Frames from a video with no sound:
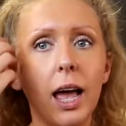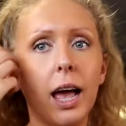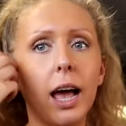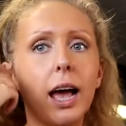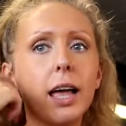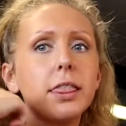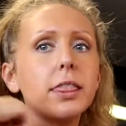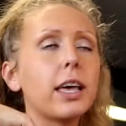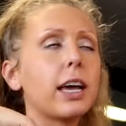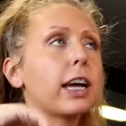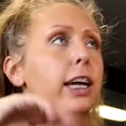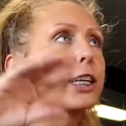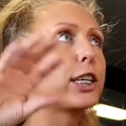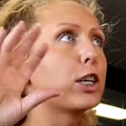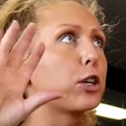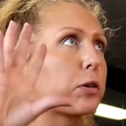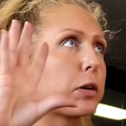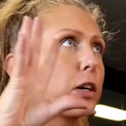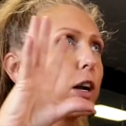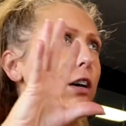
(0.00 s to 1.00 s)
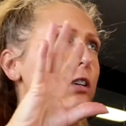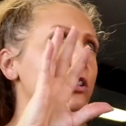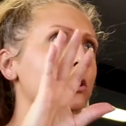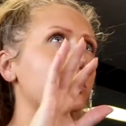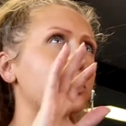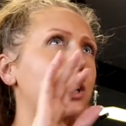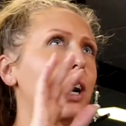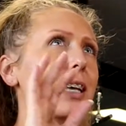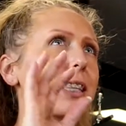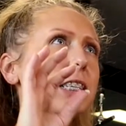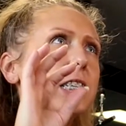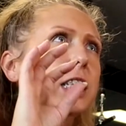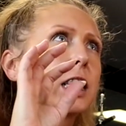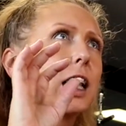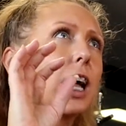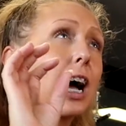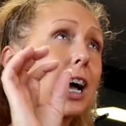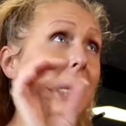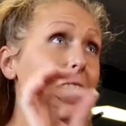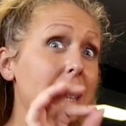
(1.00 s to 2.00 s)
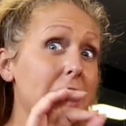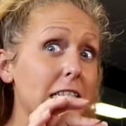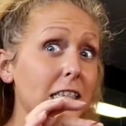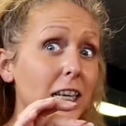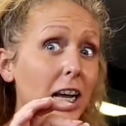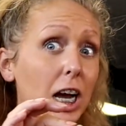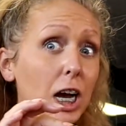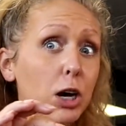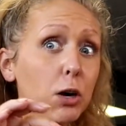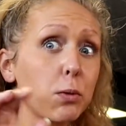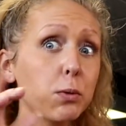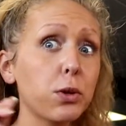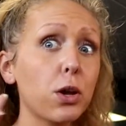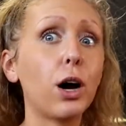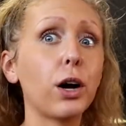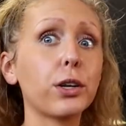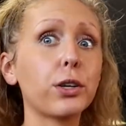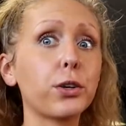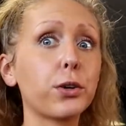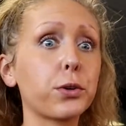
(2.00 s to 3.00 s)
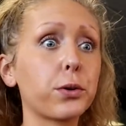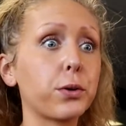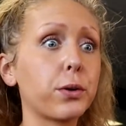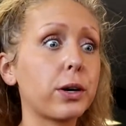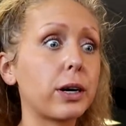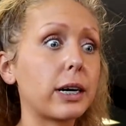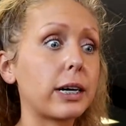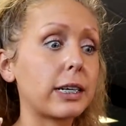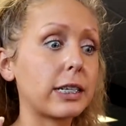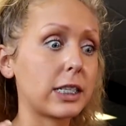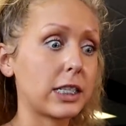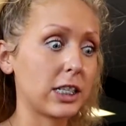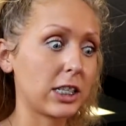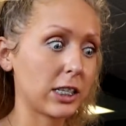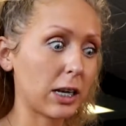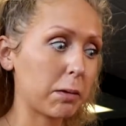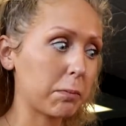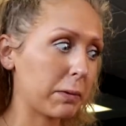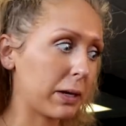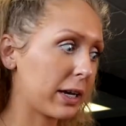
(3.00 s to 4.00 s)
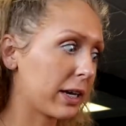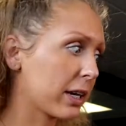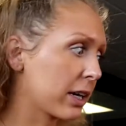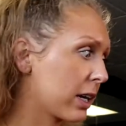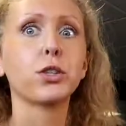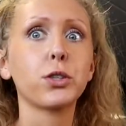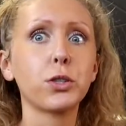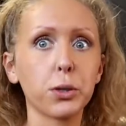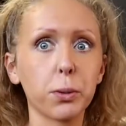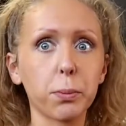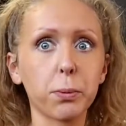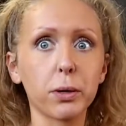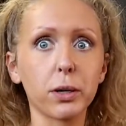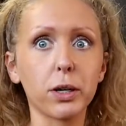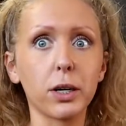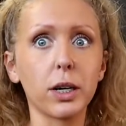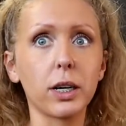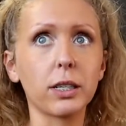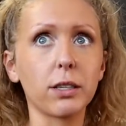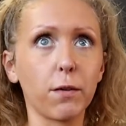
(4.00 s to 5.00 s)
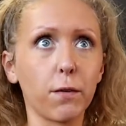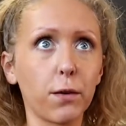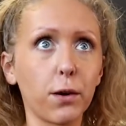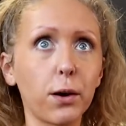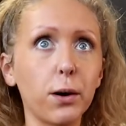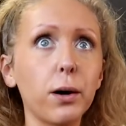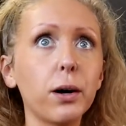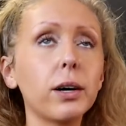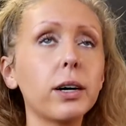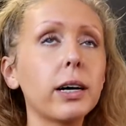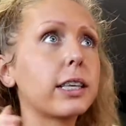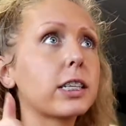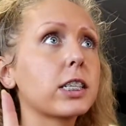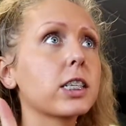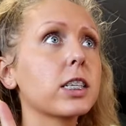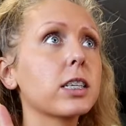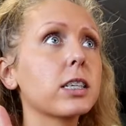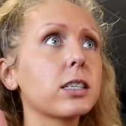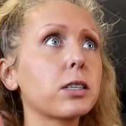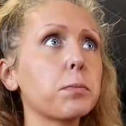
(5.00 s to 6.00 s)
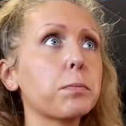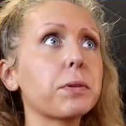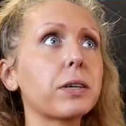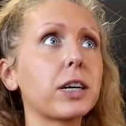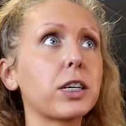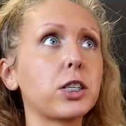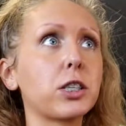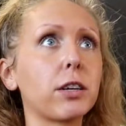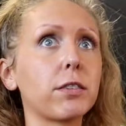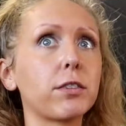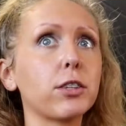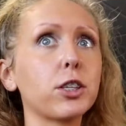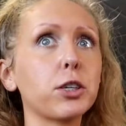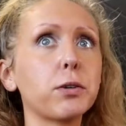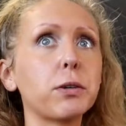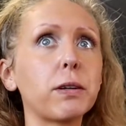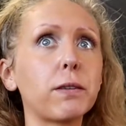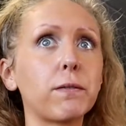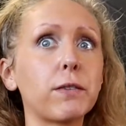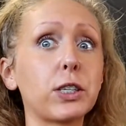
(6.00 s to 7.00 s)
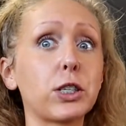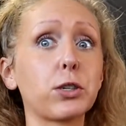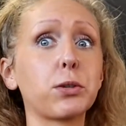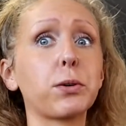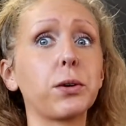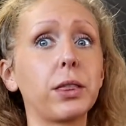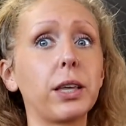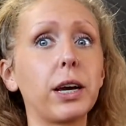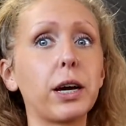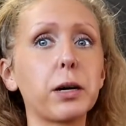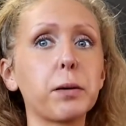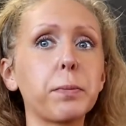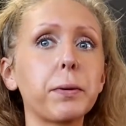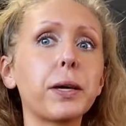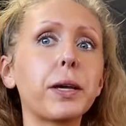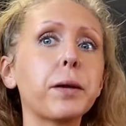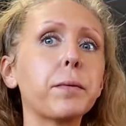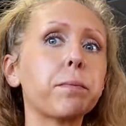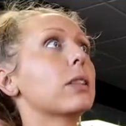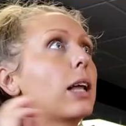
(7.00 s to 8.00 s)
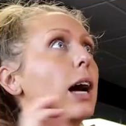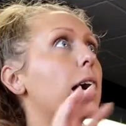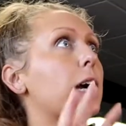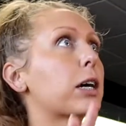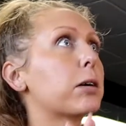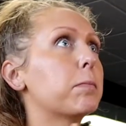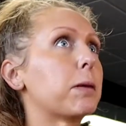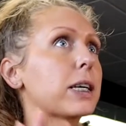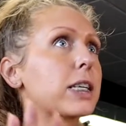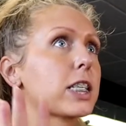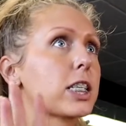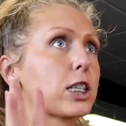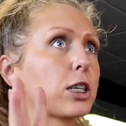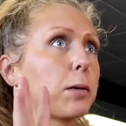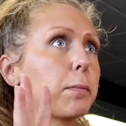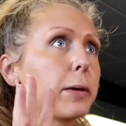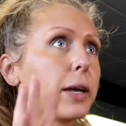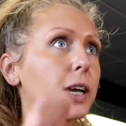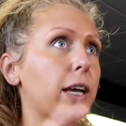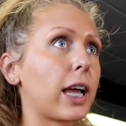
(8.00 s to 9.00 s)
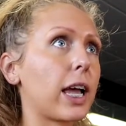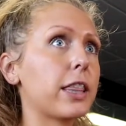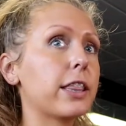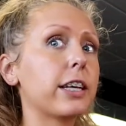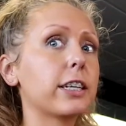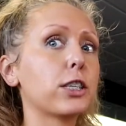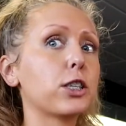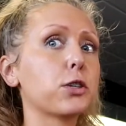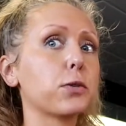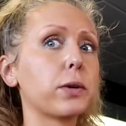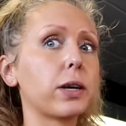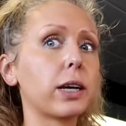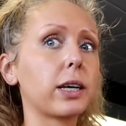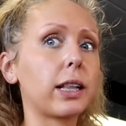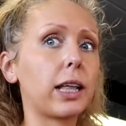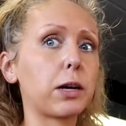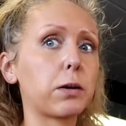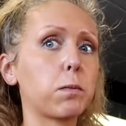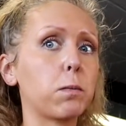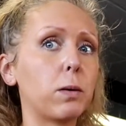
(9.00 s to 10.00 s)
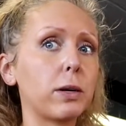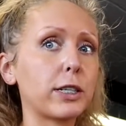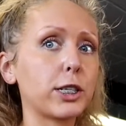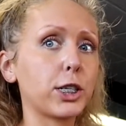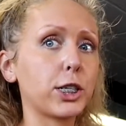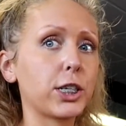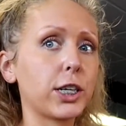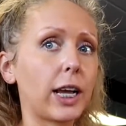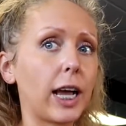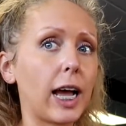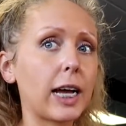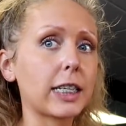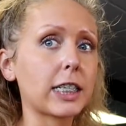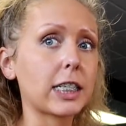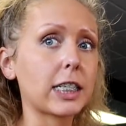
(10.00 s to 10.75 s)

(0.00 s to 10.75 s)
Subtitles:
And then you can also try this lying down on your stomach. Super difficult. This is something I used to have to do in physical therapy. Lying on my stomach and then doing like one cheek at a